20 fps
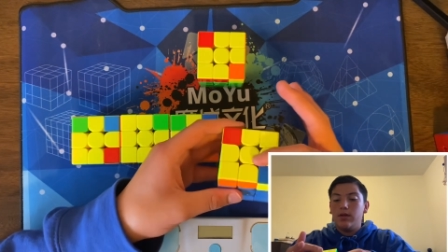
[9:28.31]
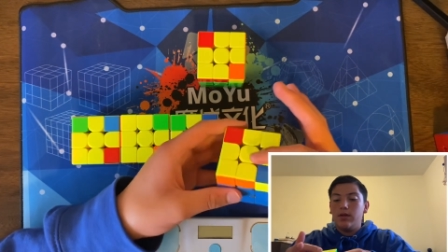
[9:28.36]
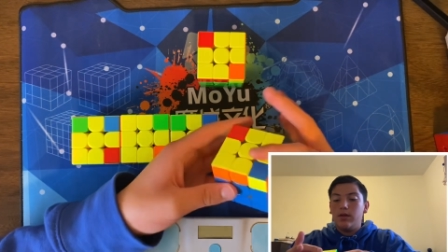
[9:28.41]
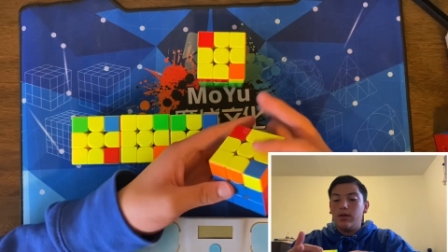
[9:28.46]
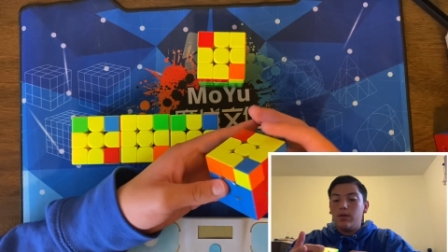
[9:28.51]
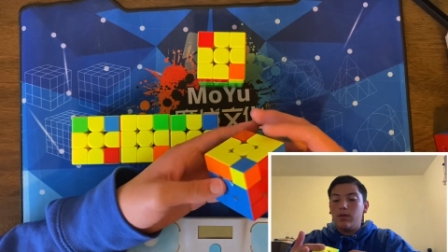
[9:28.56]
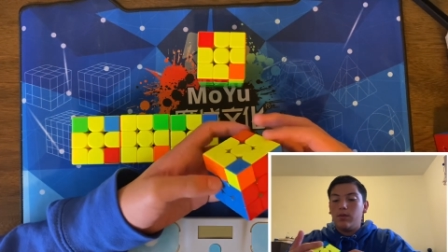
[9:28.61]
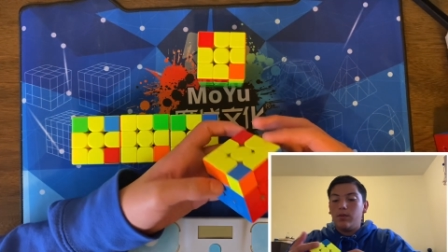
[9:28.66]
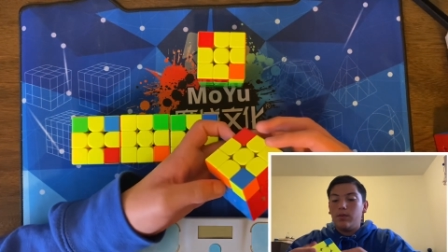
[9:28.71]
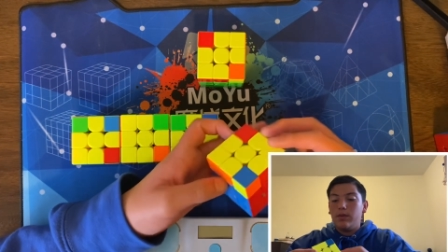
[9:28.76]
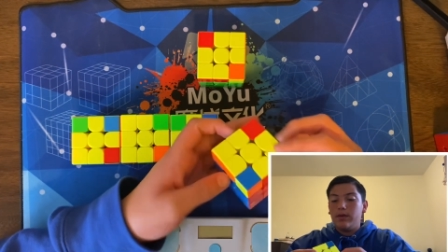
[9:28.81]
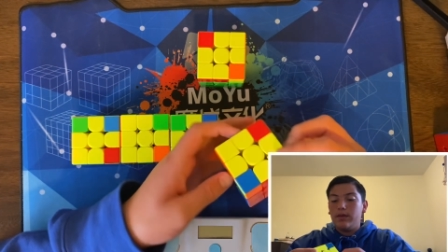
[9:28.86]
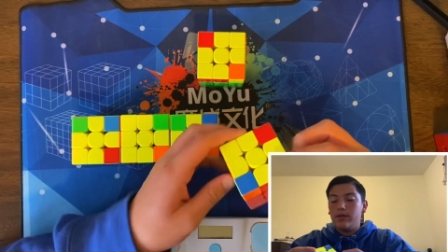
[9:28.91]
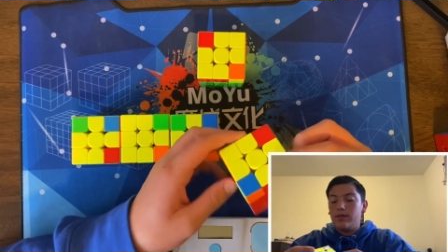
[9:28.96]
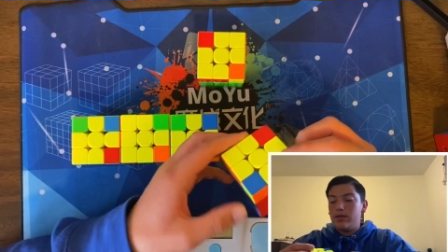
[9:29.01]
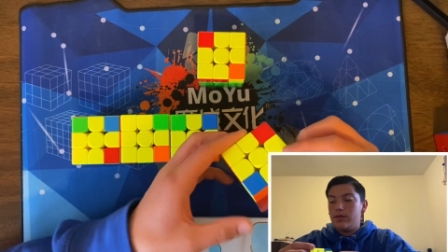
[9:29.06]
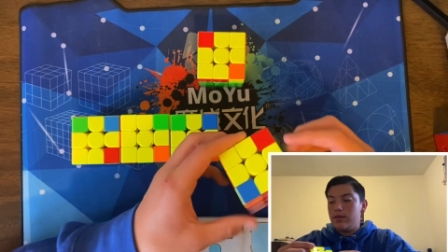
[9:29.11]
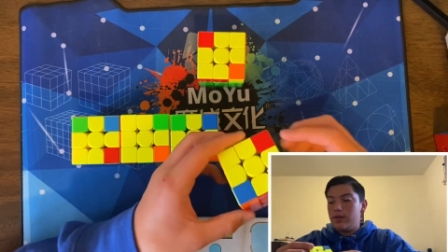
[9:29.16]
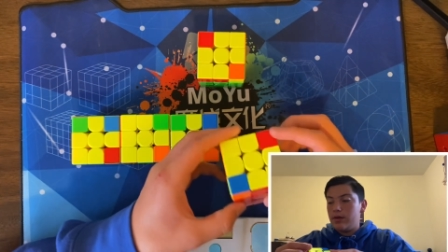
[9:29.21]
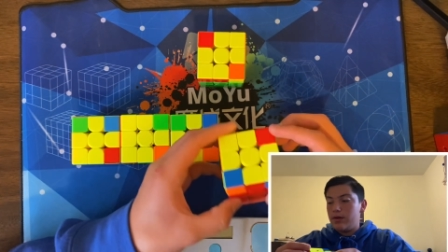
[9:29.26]
with
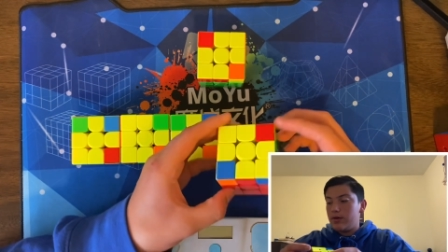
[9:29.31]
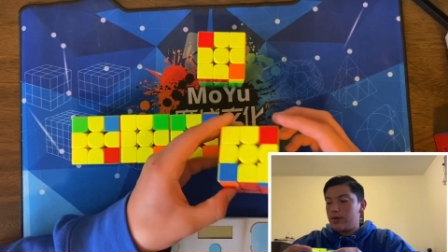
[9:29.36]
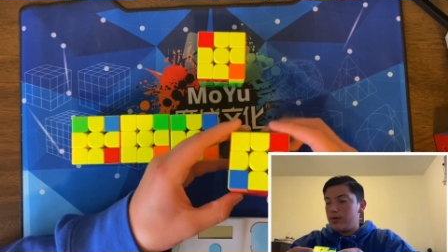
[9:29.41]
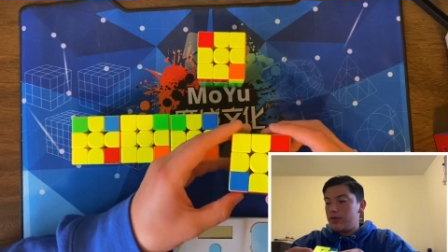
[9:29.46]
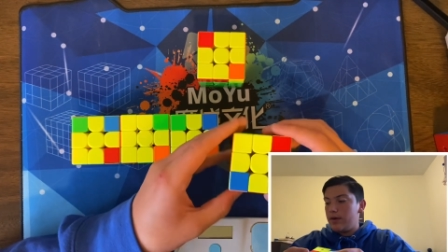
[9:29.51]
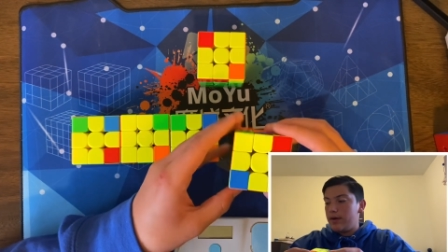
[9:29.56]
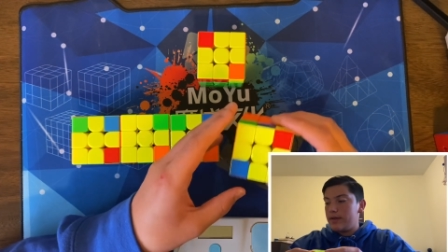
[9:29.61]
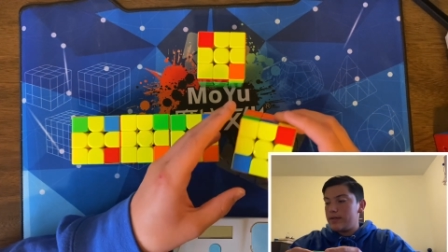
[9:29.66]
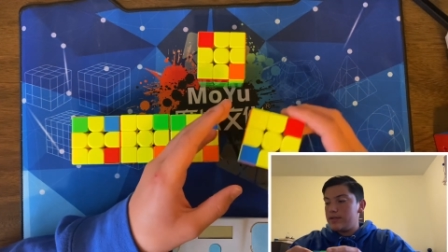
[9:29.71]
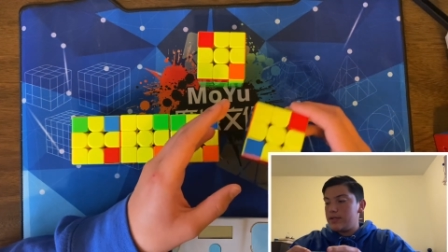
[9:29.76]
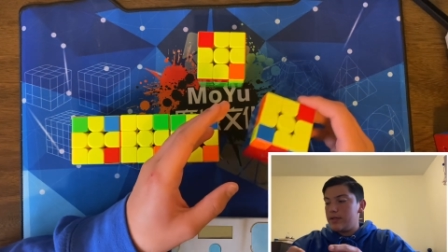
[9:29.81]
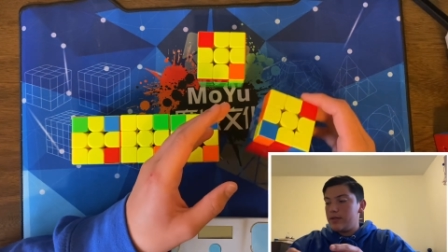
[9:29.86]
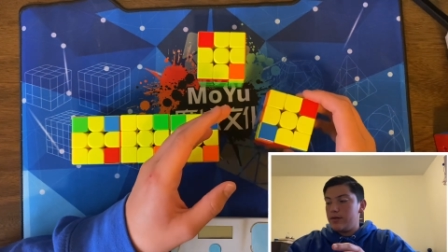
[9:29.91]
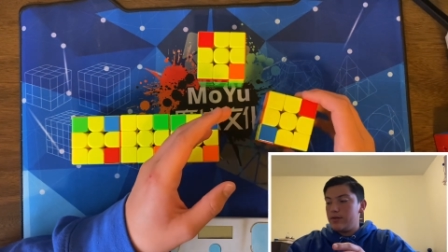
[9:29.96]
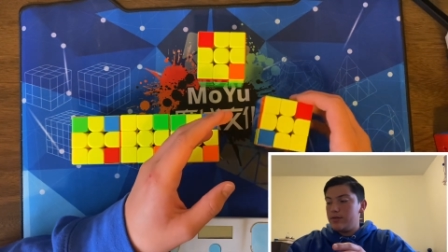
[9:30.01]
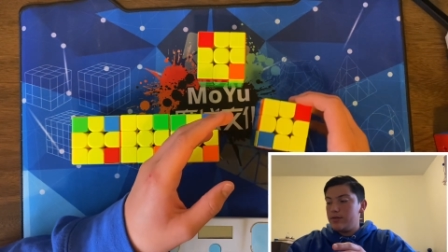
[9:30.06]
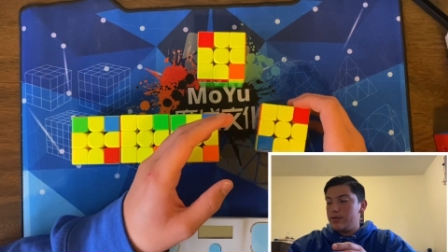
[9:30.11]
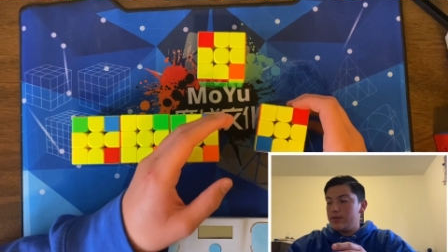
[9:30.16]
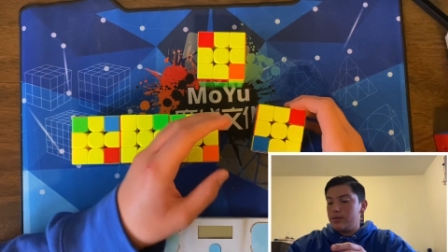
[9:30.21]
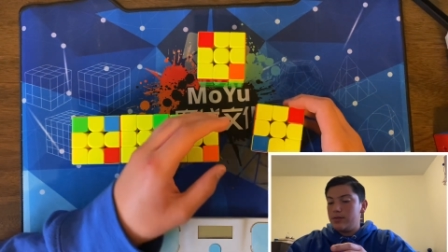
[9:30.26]
their correct centers.